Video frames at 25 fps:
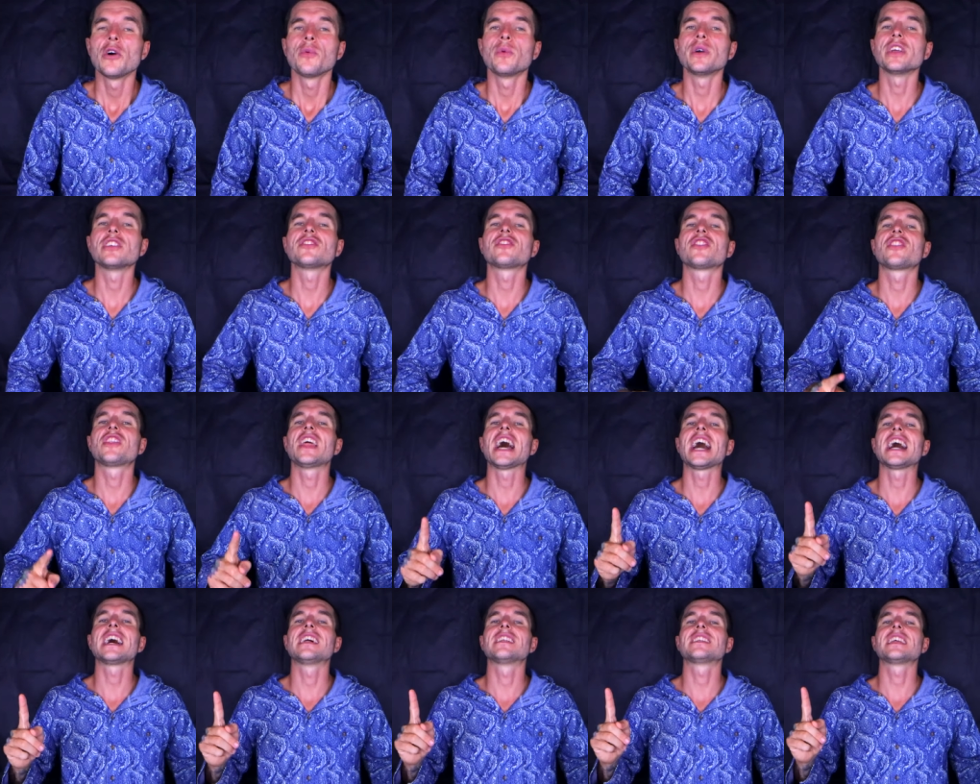which
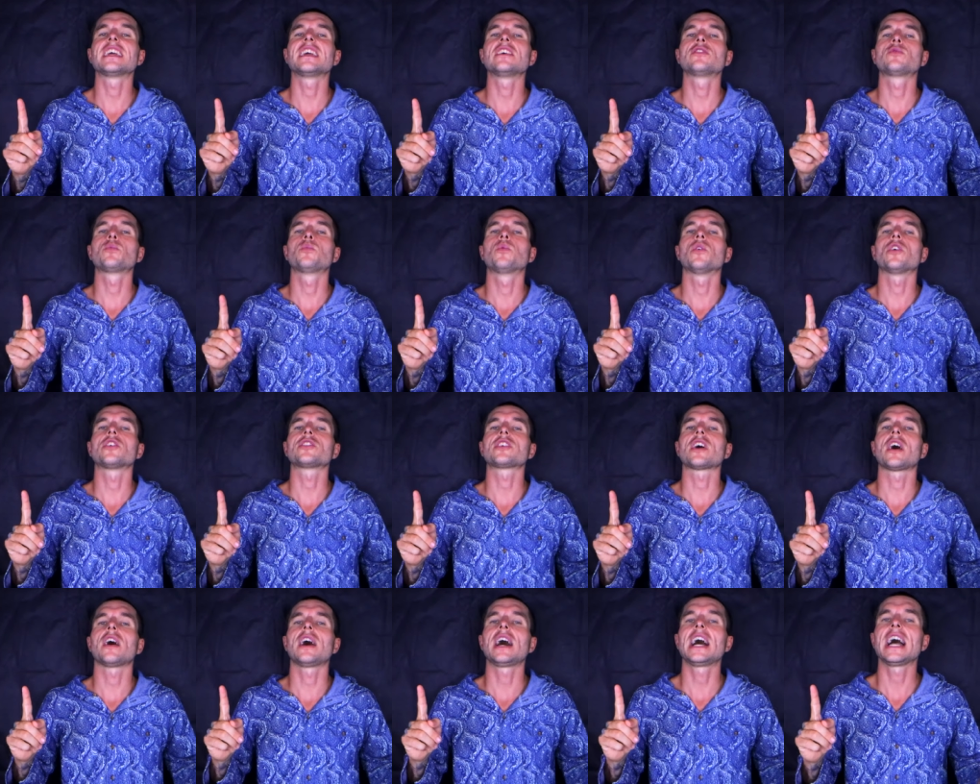that is
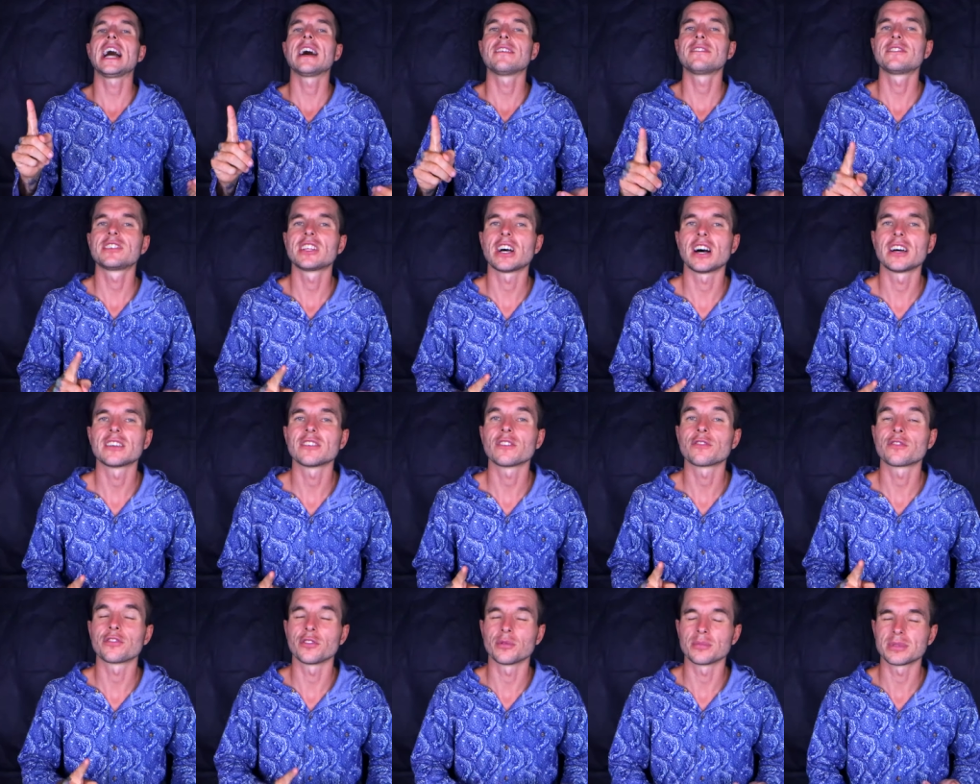what I have
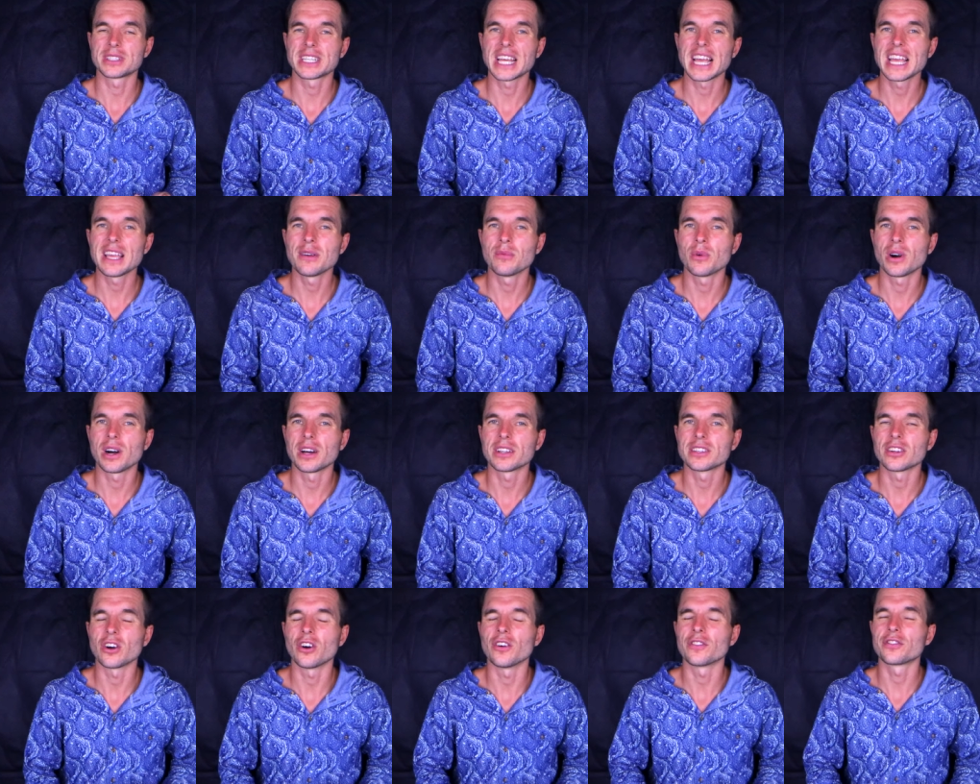done from day
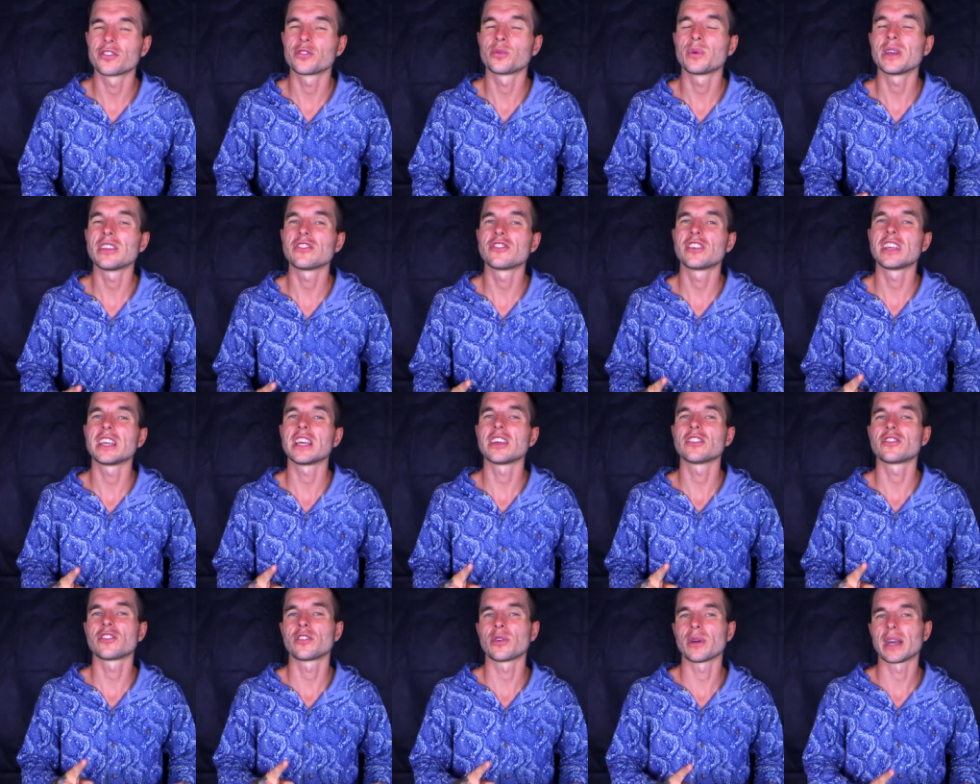one of
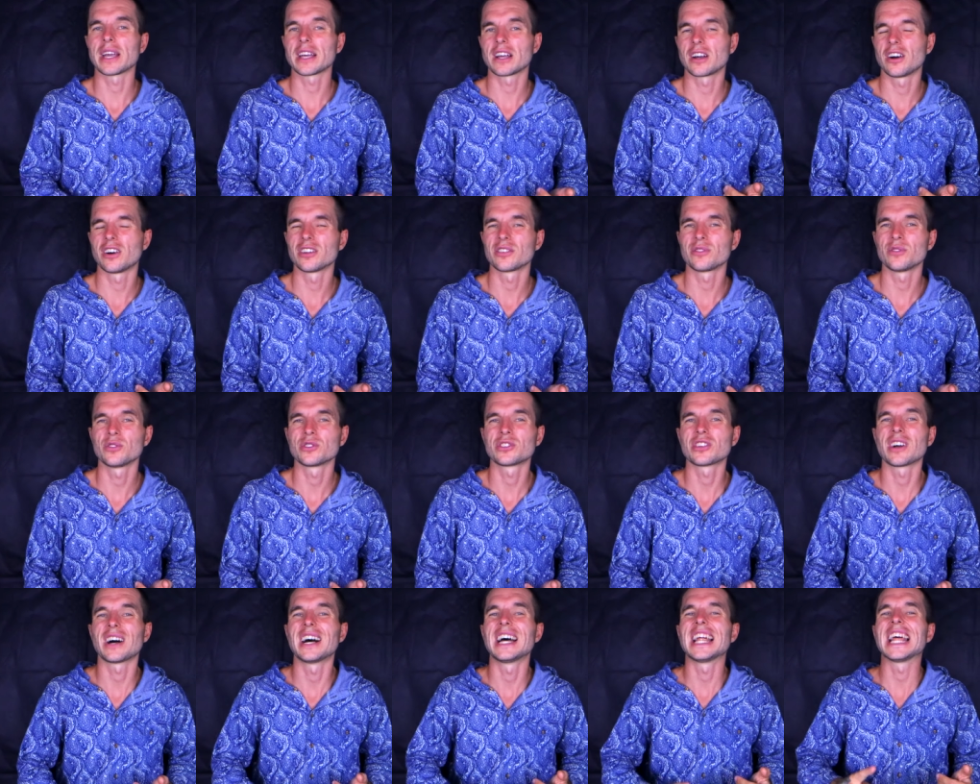switching to a
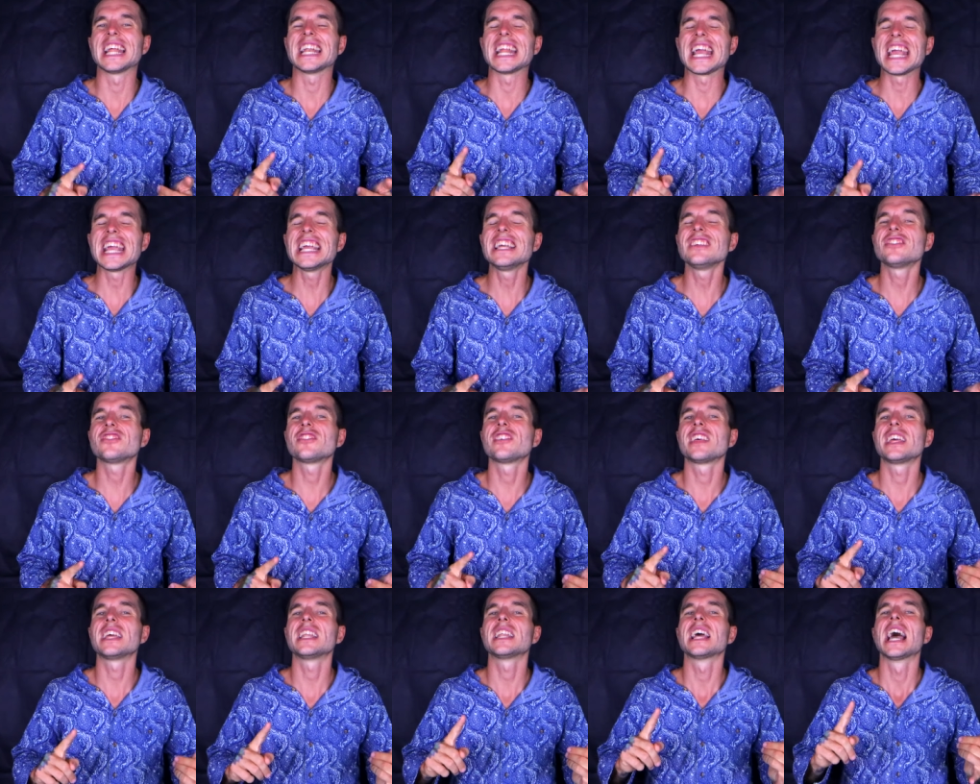carnivore diet and
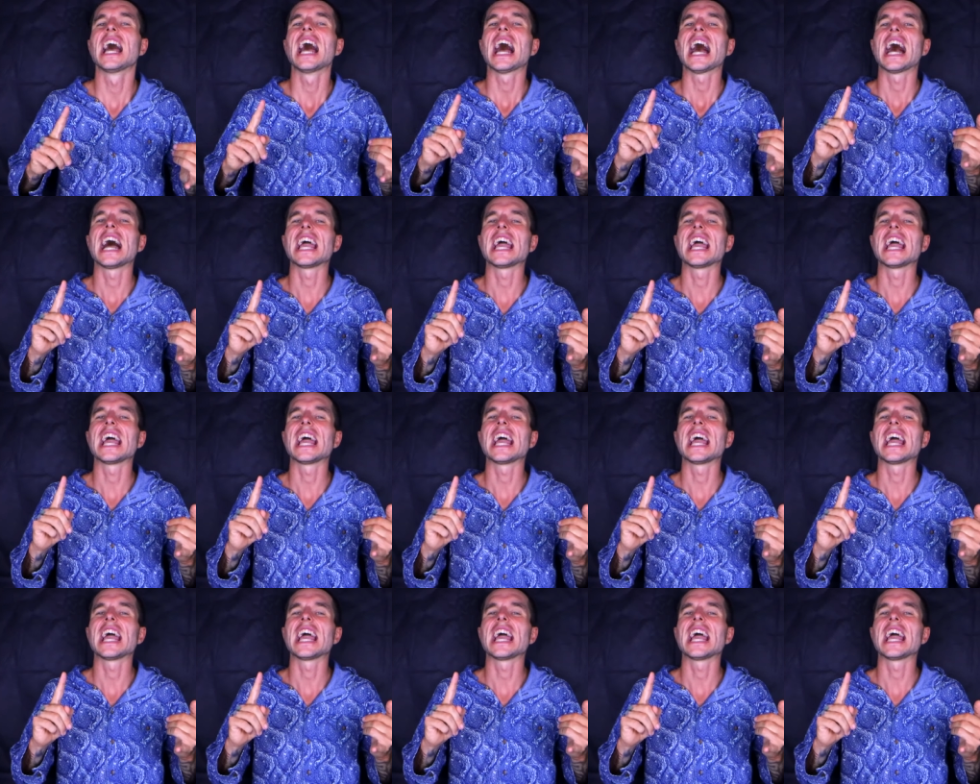eating